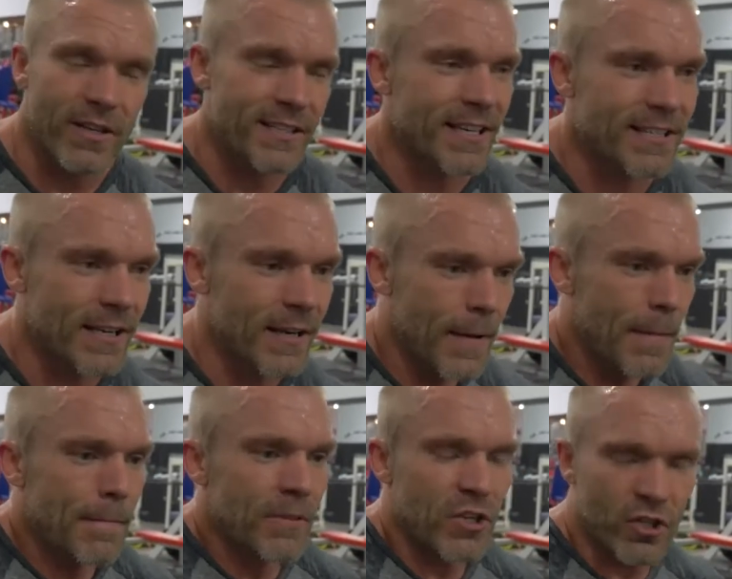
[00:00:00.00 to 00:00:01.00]
This isn't
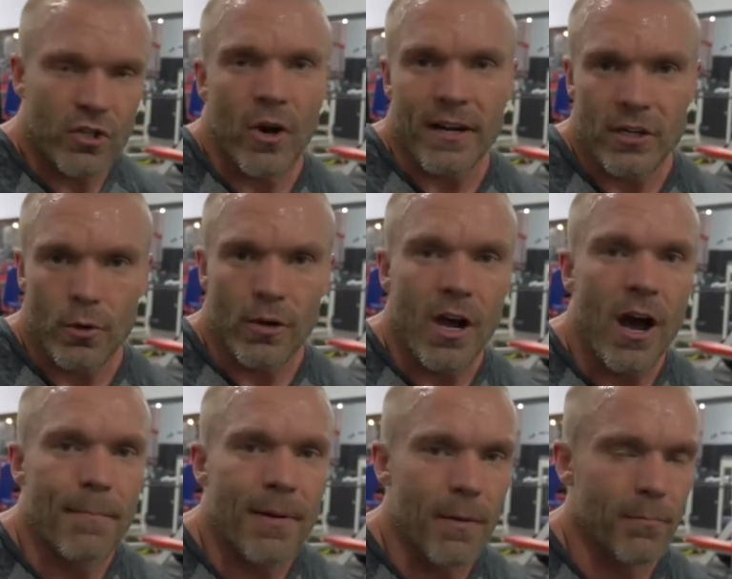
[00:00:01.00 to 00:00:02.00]
just trying to do a
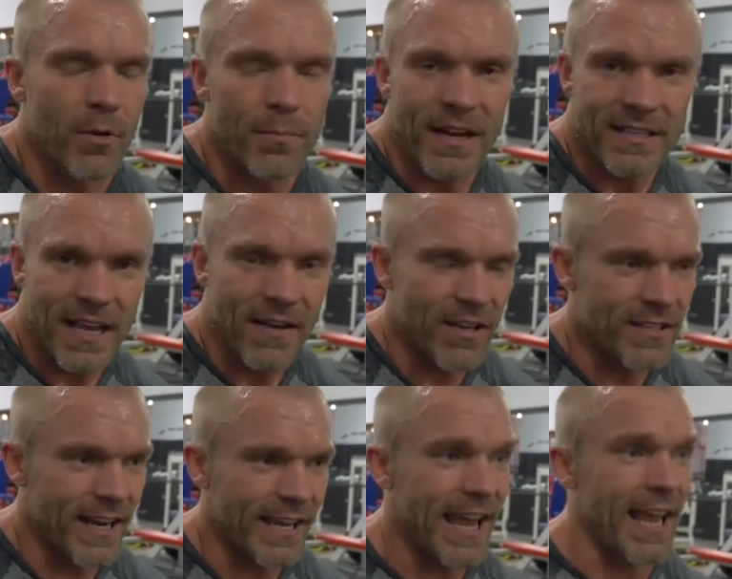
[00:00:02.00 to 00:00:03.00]
compound movement as heavy
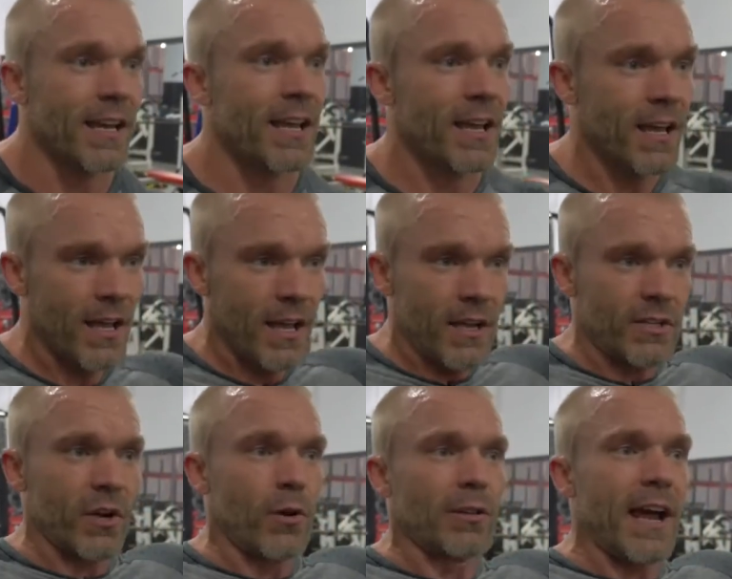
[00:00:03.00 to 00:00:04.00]
as I can.
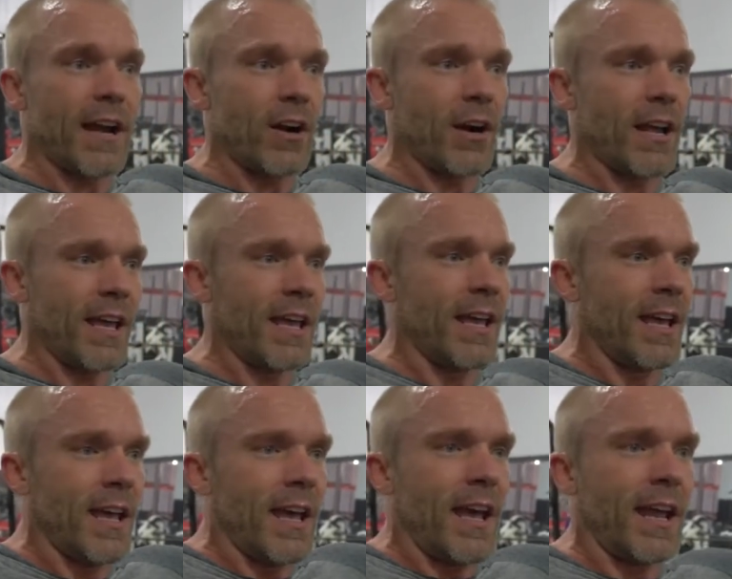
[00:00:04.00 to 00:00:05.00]
So lighter,
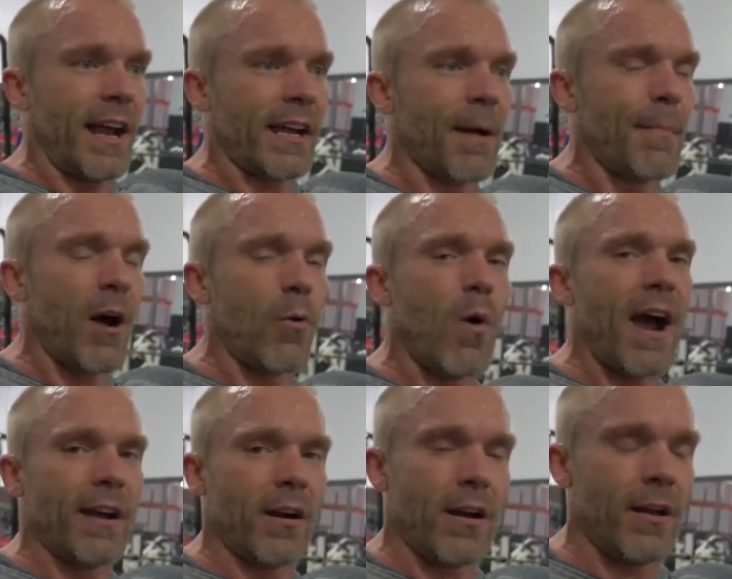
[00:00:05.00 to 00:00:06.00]
and I come out
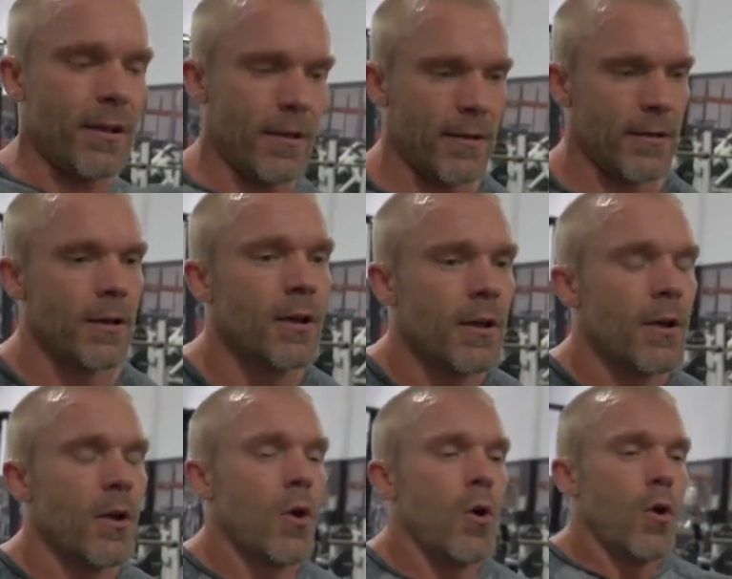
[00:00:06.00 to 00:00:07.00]
wider.
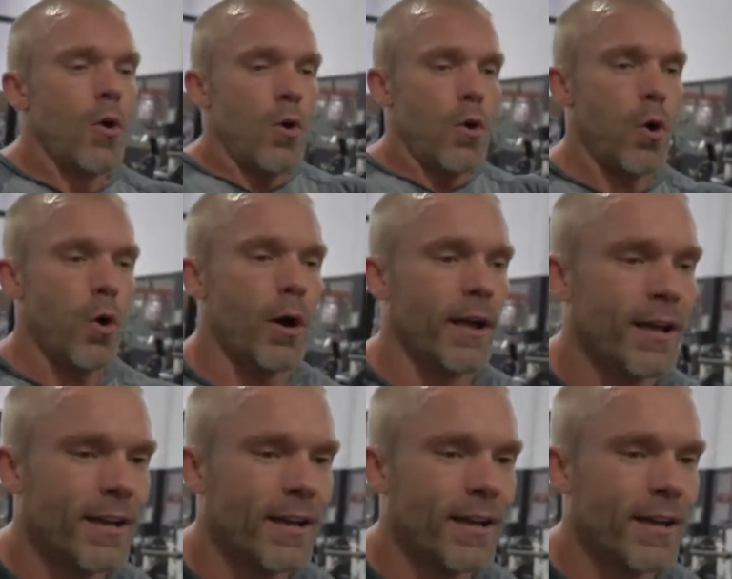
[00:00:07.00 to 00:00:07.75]
Whew.